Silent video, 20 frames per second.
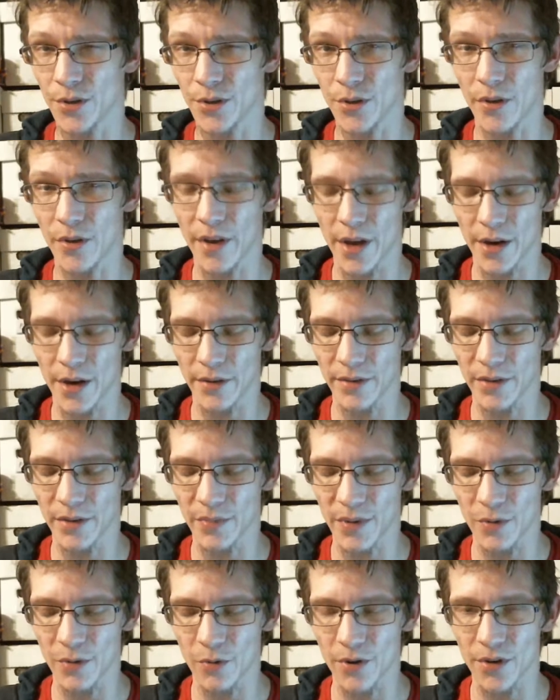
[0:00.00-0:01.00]
So that kind of leads
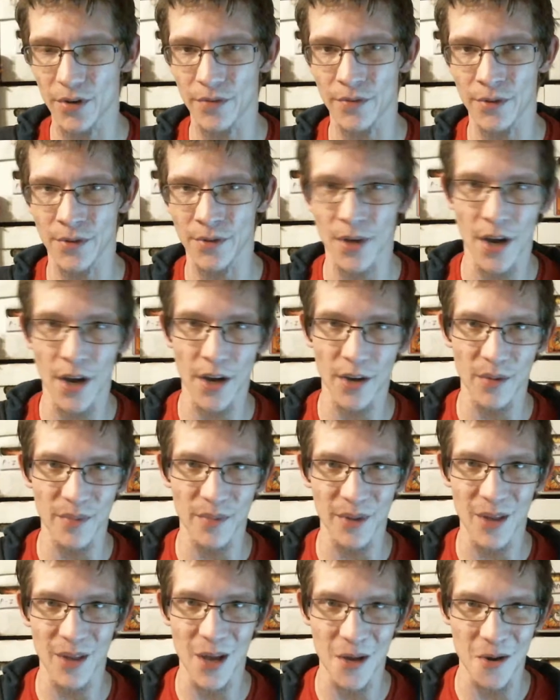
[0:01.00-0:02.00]
me to wonder if there's not going to
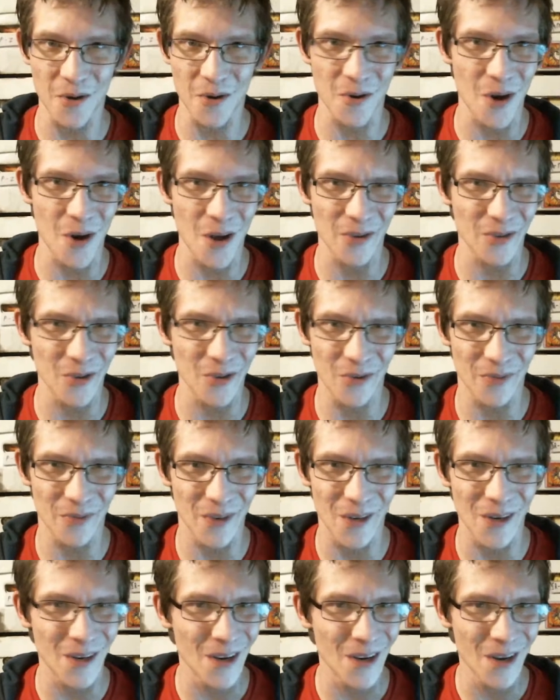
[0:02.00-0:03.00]
be like a
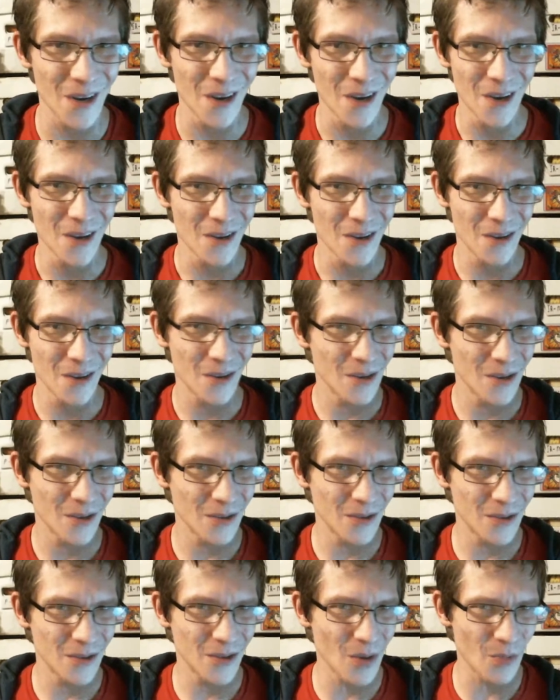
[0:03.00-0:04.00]
crossover
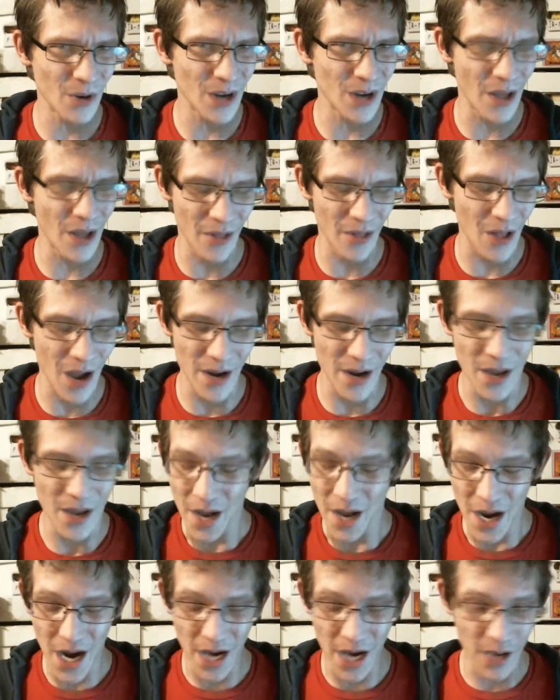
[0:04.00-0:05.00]
somewhere down the line.
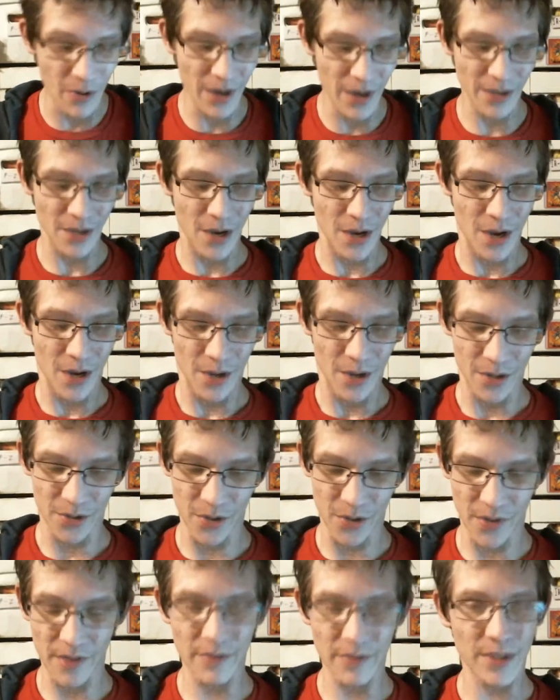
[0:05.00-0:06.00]
Anyways,
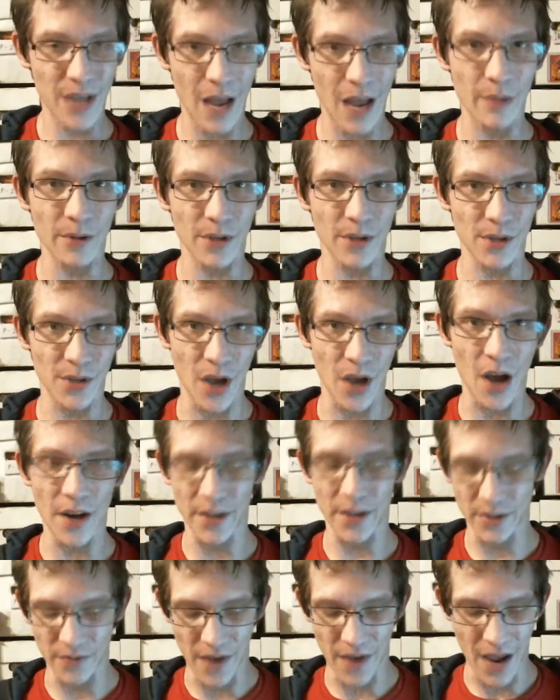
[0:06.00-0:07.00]
so they've established Zod,
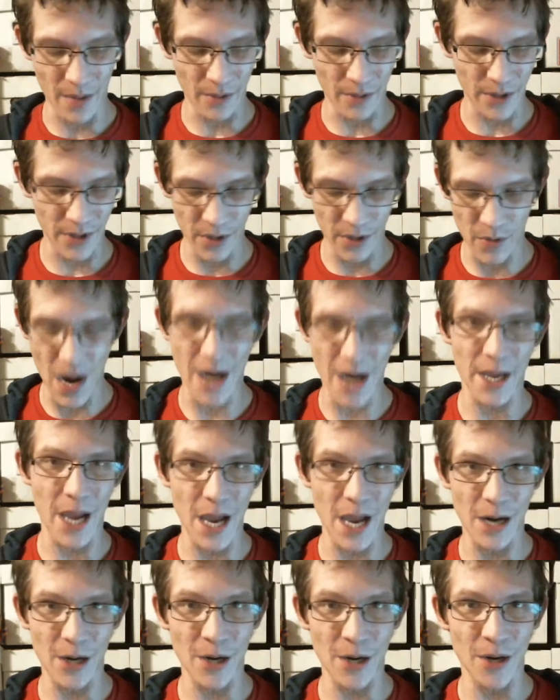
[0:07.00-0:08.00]
his family, the
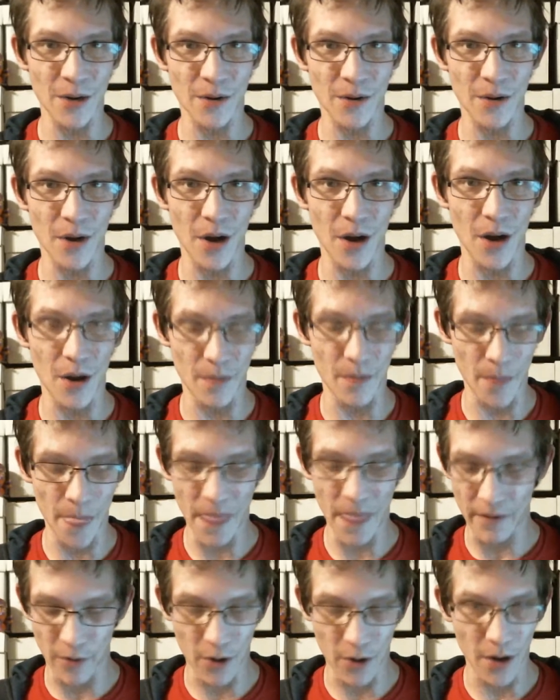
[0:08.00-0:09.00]
Eradicator,
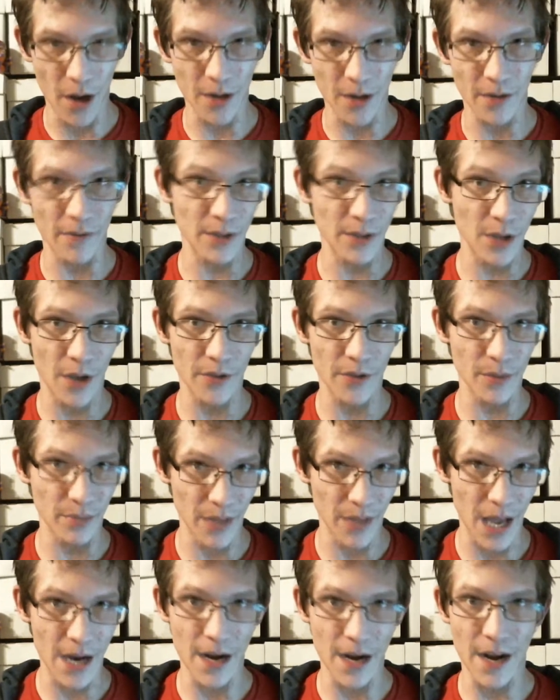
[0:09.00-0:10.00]
have all gone to this other
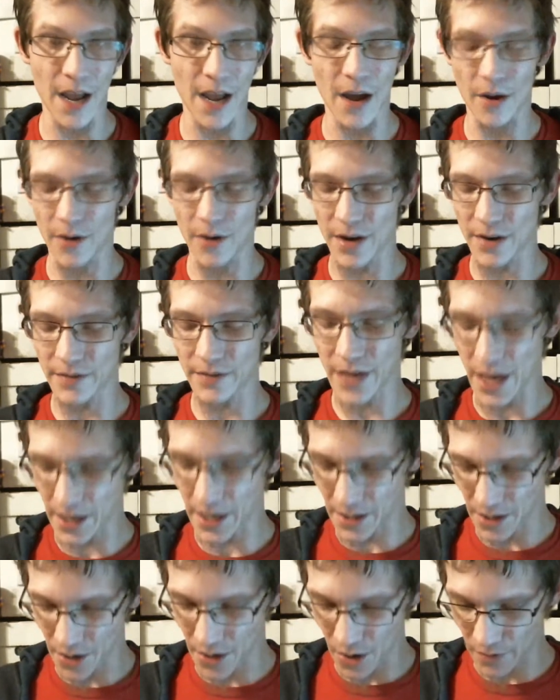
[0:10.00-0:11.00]
planet now and have
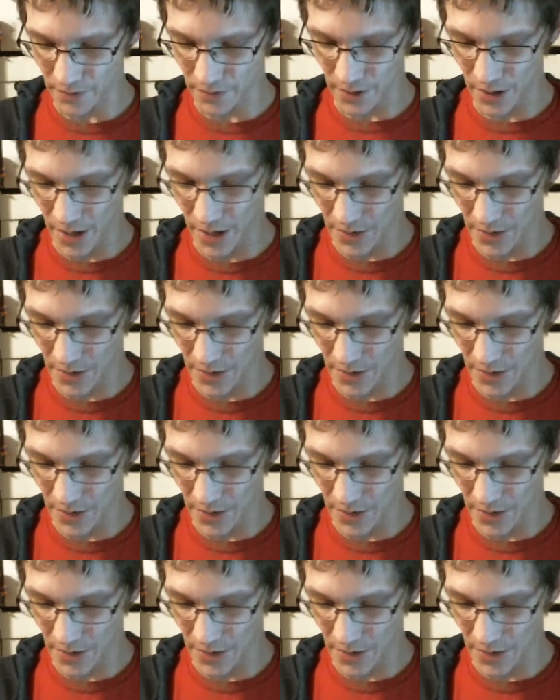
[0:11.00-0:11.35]
taken it over.